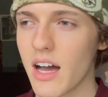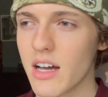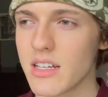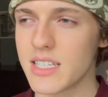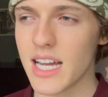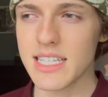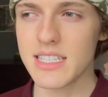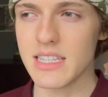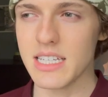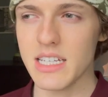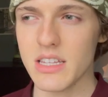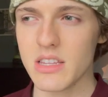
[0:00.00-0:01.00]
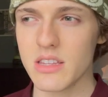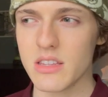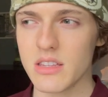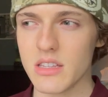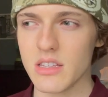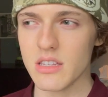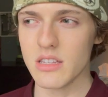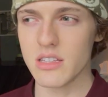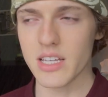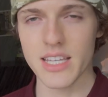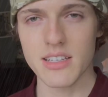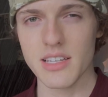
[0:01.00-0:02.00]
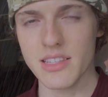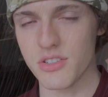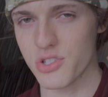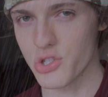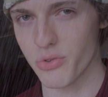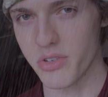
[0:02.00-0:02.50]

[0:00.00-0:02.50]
did I delete the screen